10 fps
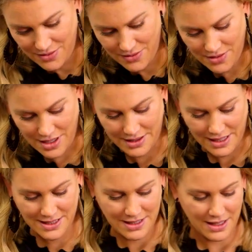Right,
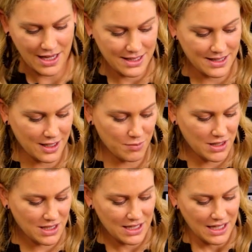that's the last
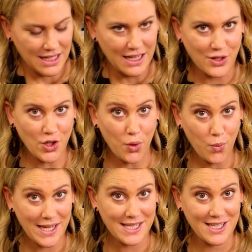segment. Now don't
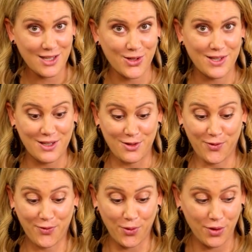waste this because this is
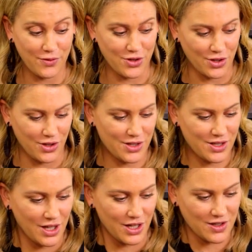full of juice.
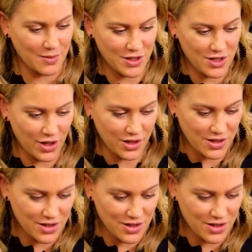So I'm just going to